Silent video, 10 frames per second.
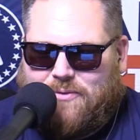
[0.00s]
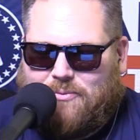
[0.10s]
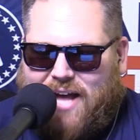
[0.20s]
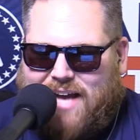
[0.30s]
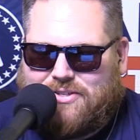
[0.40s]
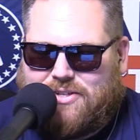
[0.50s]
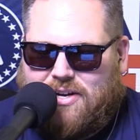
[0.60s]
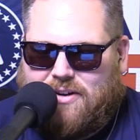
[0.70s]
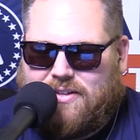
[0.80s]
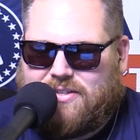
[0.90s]
from last
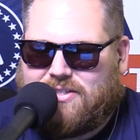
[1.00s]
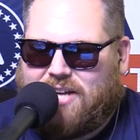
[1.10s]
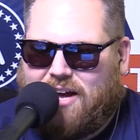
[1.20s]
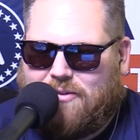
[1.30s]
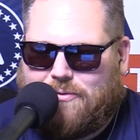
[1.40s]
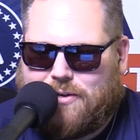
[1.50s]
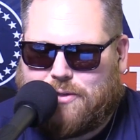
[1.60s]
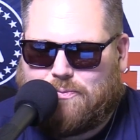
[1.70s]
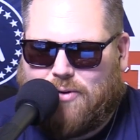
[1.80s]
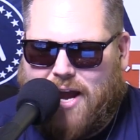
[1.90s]
year. This is
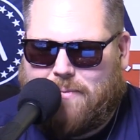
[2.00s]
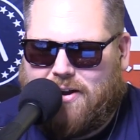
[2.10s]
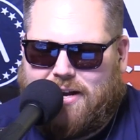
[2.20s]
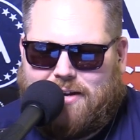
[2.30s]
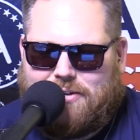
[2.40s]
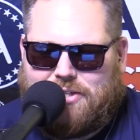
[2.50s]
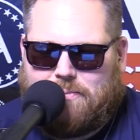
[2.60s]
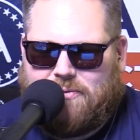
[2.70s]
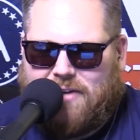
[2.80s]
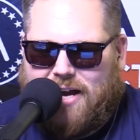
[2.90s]
California's primary energy
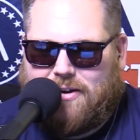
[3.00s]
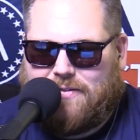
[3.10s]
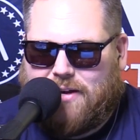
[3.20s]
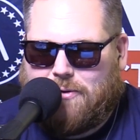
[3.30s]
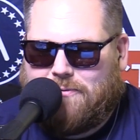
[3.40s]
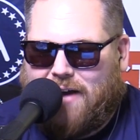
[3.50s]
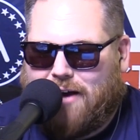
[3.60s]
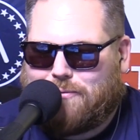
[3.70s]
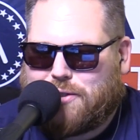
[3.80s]
provider, and they were found